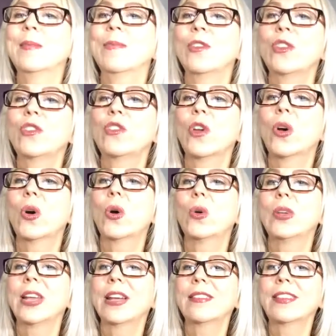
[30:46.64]
So
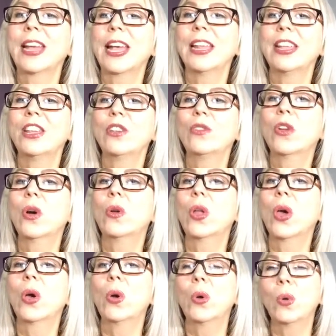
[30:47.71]
yes, Katie, you don't
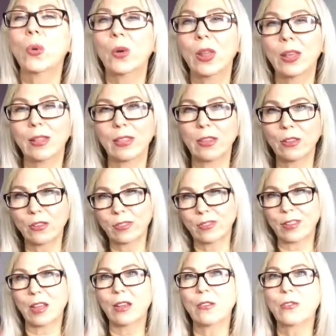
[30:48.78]
own their
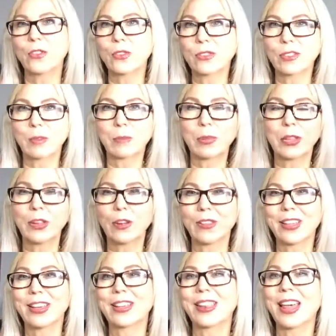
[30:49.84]
stuff. You simply are
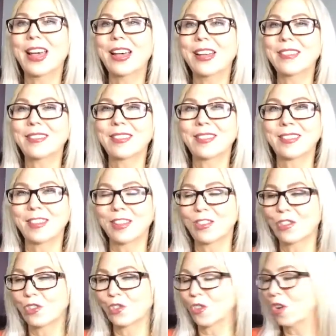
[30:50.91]
the glass
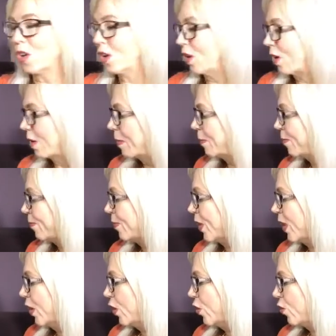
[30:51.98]
straw.
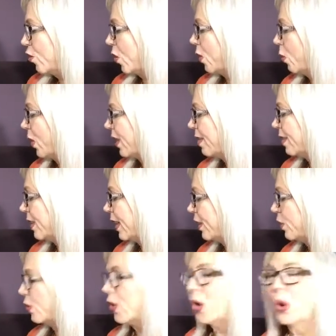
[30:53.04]
So I wanted to let
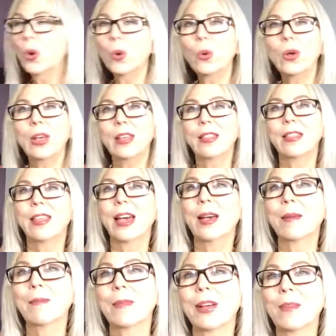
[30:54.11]
you know
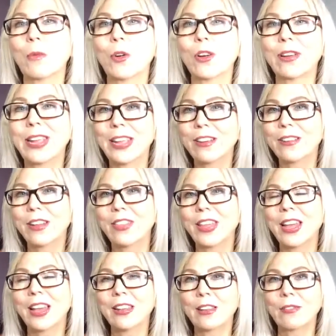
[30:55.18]
that we're here at
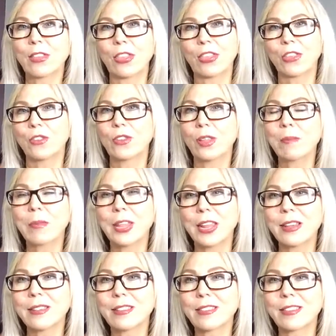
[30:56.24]
the end of the 30
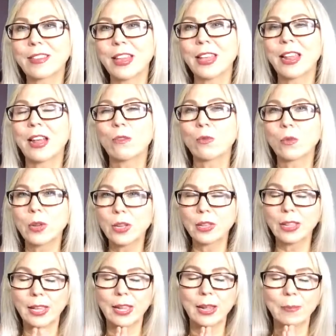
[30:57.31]
minutes, and I
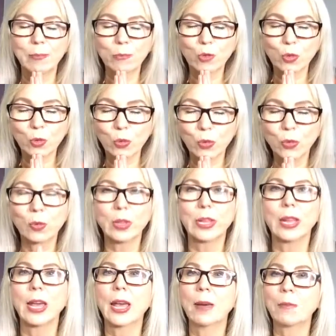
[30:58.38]
really,
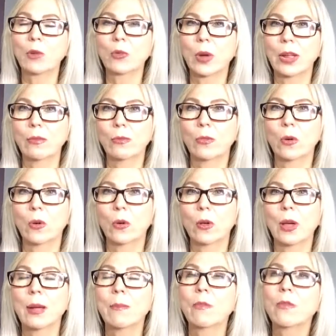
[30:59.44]
truly am grateful.
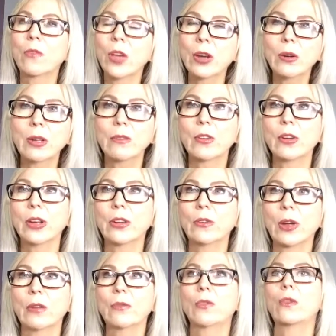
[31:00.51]
I'm very, very
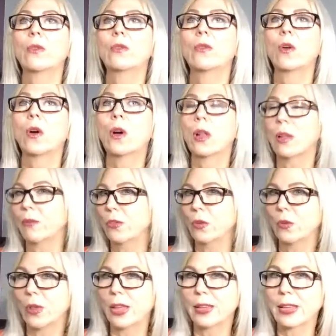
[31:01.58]
grateful for all of
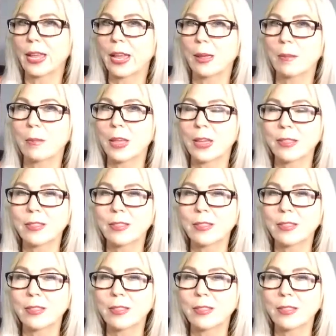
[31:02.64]
you that came in